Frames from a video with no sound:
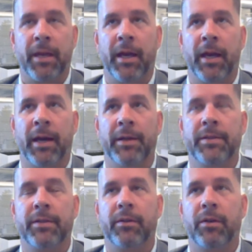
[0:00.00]

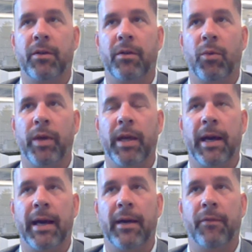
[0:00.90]
And we
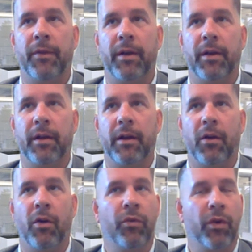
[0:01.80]
have
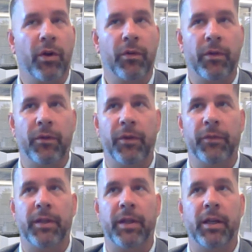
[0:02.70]
over
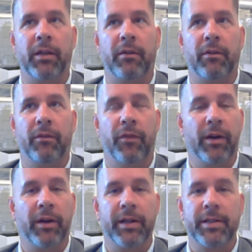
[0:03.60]
50
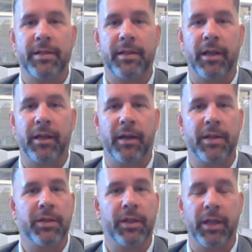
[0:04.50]
various
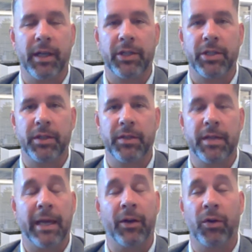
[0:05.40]
analyzer
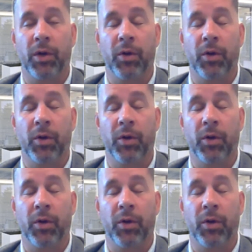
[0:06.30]
connections and